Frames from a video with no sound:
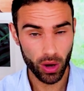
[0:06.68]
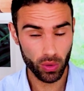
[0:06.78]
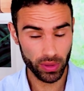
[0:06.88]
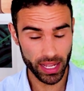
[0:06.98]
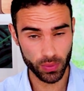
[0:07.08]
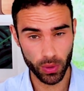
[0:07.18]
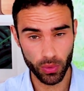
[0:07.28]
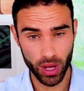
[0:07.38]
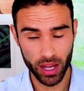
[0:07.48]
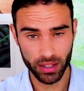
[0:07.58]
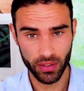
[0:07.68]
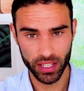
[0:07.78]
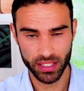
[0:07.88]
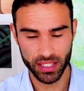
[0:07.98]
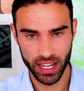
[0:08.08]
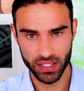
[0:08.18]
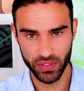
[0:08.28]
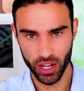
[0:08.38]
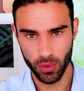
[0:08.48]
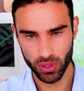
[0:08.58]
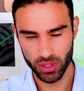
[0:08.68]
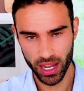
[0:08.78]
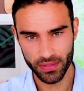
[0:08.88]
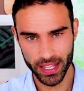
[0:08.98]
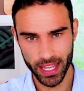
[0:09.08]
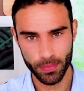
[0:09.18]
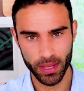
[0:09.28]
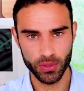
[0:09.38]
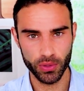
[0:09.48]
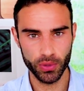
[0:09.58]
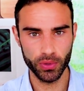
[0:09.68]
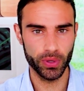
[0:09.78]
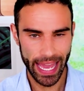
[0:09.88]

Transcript: Well, that's what we'll uncover in today's video and we'll dive deep into